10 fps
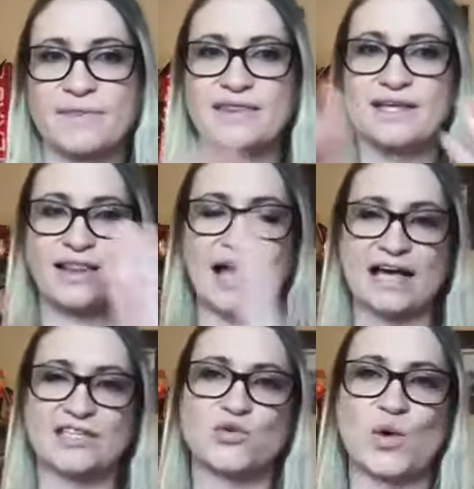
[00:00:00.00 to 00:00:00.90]
The
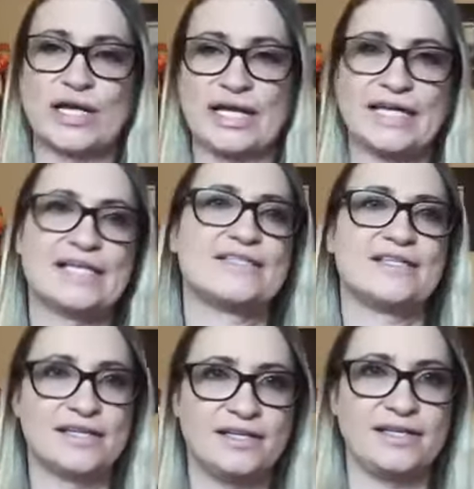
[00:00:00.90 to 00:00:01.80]
last one
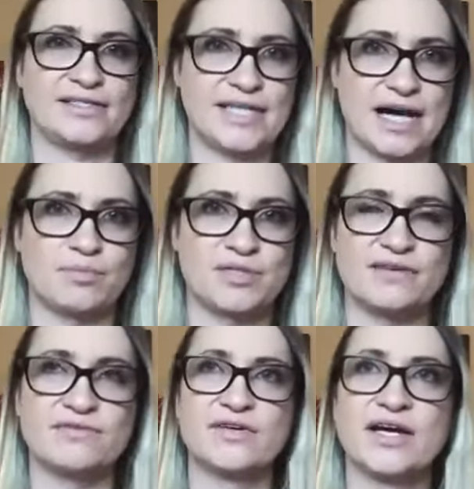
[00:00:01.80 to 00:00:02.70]
is the adaptive.